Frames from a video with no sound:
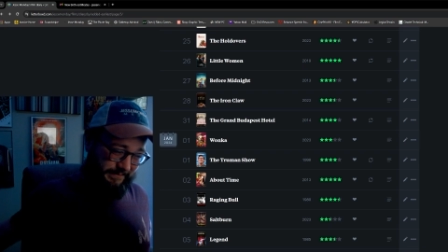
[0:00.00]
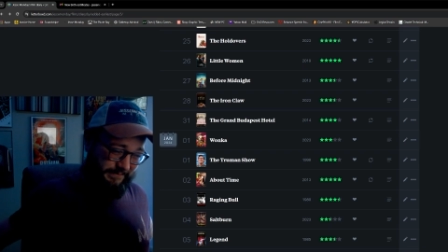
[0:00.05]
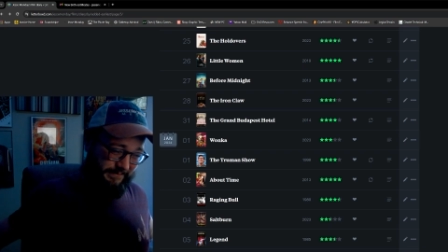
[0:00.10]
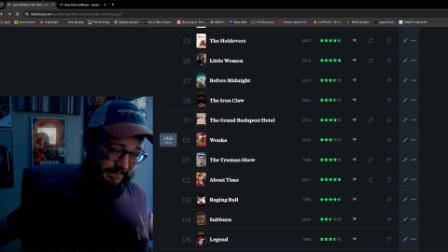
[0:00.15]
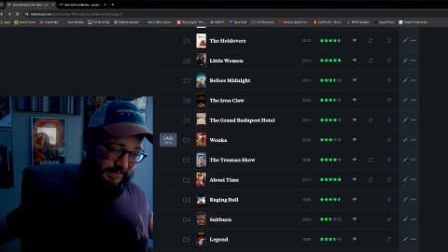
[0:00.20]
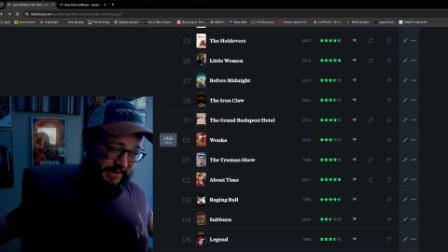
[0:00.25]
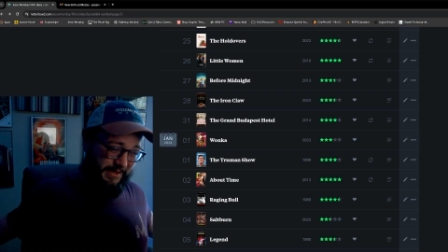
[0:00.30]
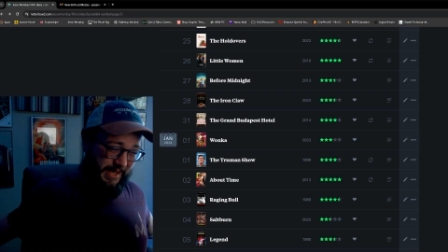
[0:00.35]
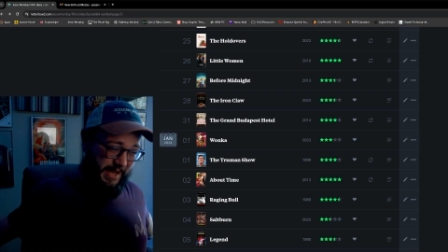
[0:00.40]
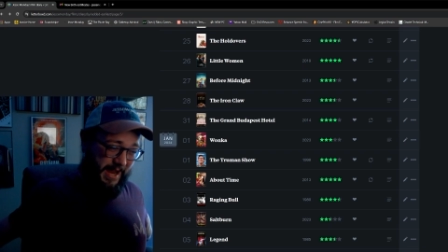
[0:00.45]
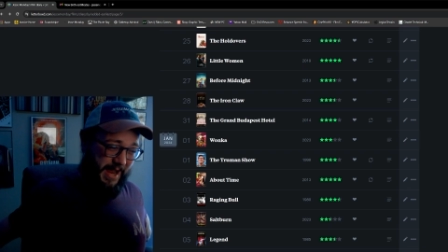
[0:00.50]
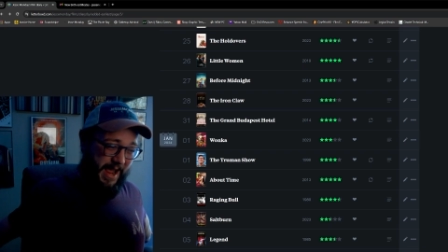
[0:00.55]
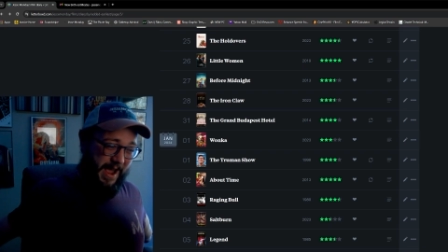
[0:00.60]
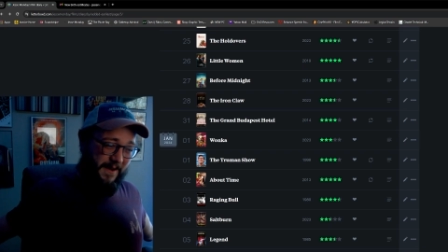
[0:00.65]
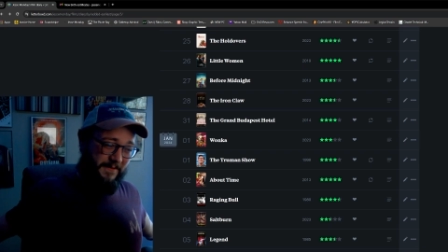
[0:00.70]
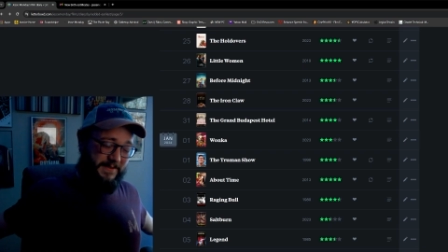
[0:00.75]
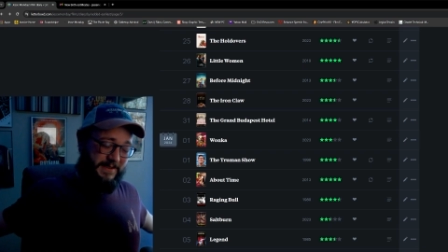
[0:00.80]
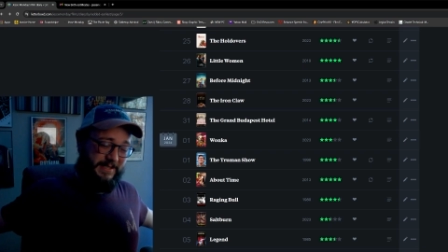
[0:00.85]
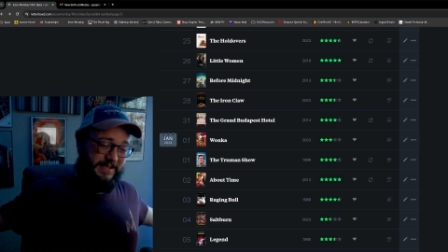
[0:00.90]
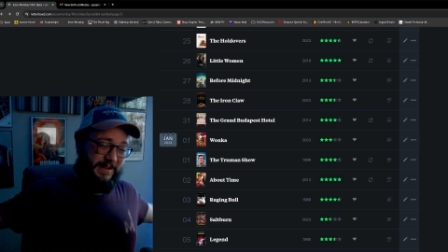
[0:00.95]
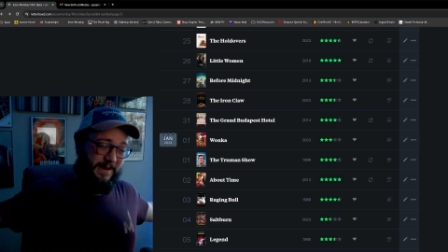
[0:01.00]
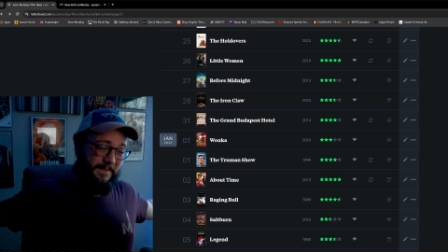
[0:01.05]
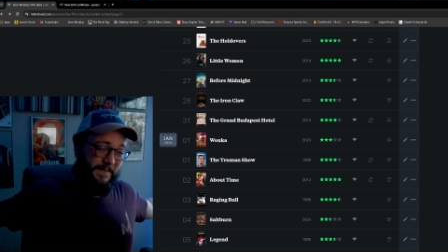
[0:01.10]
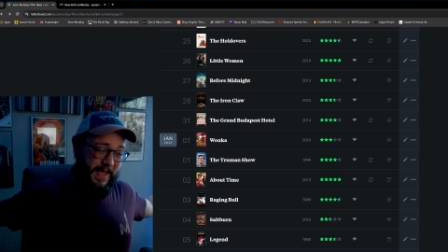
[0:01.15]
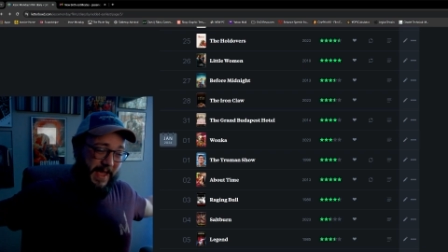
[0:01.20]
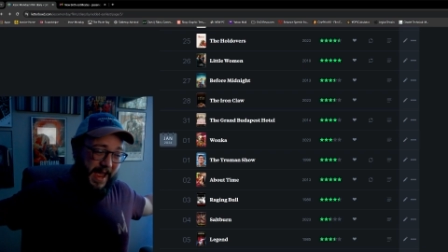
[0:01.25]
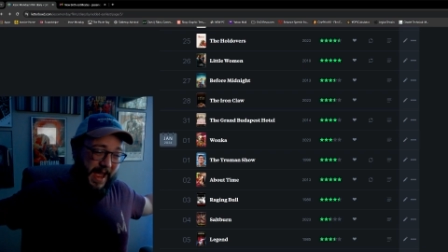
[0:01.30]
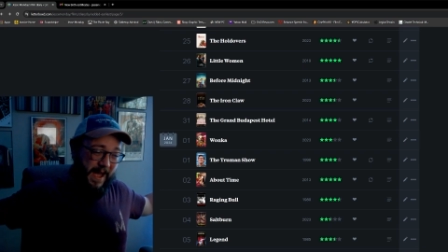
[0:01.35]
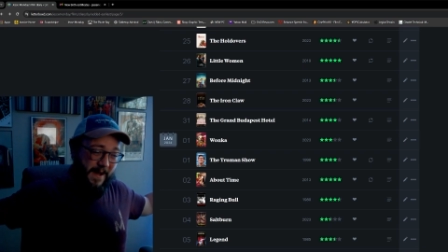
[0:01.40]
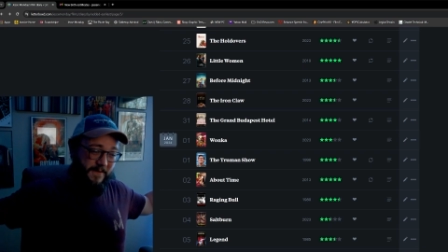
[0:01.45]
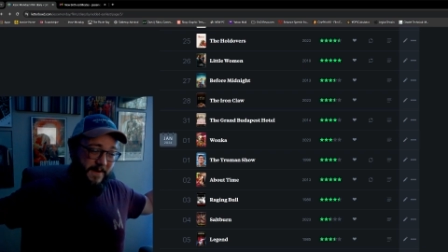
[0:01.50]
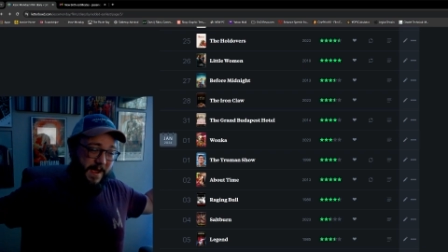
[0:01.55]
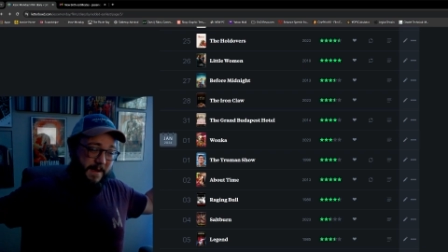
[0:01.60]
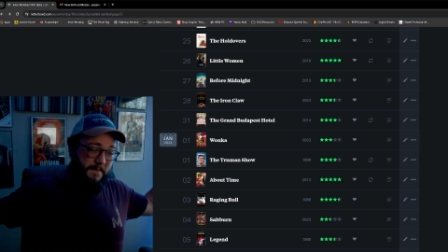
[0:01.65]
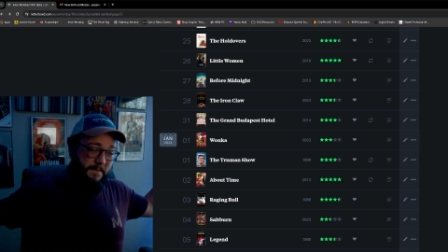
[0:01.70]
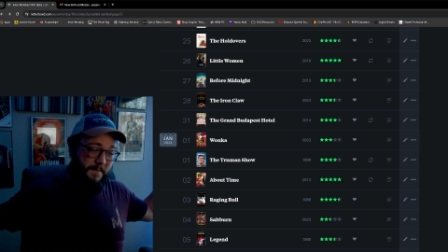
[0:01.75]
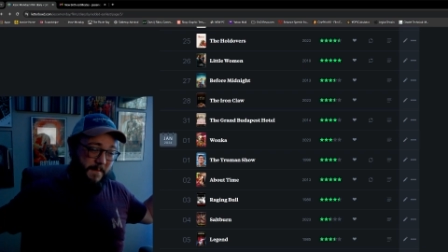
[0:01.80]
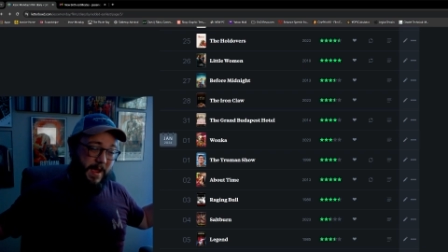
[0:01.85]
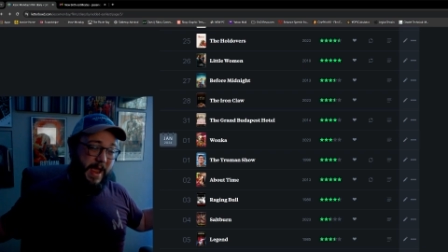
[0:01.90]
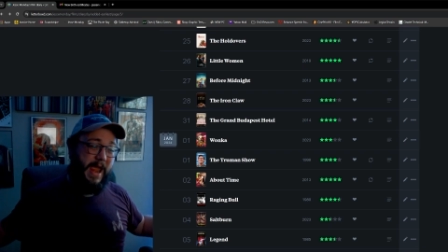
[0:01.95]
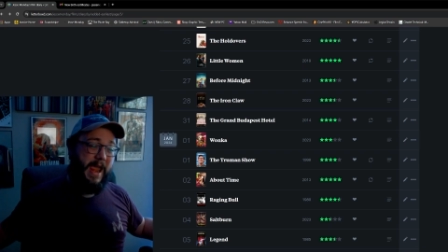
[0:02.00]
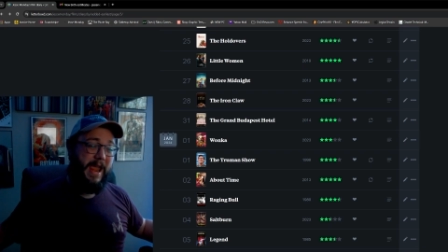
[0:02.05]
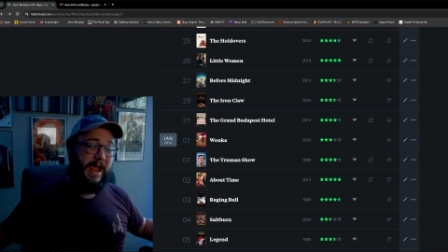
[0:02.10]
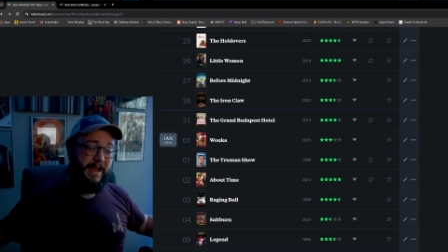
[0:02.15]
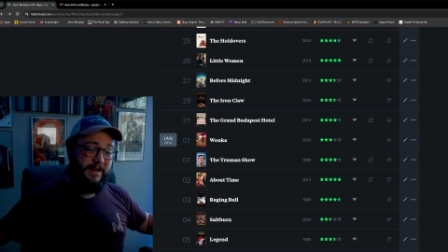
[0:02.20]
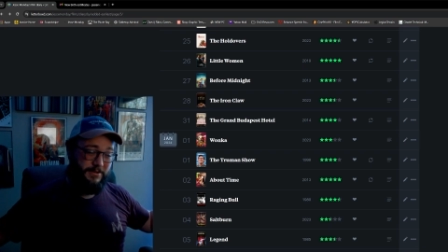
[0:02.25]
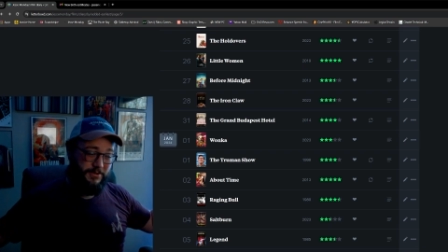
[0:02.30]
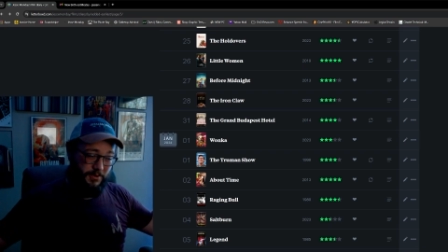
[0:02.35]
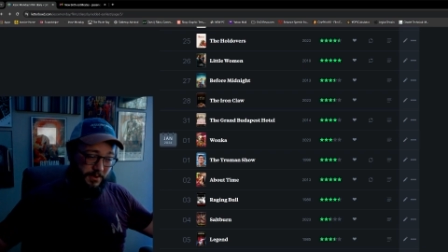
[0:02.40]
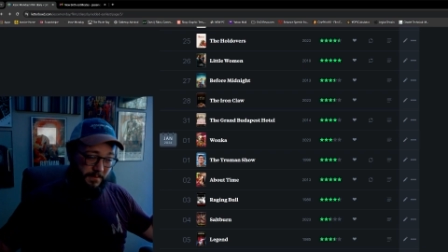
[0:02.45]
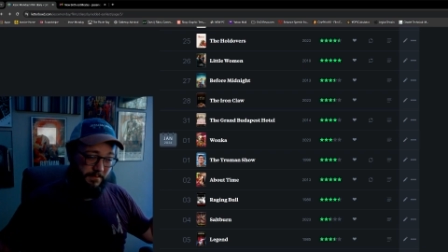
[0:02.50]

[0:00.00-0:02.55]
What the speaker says: they have a major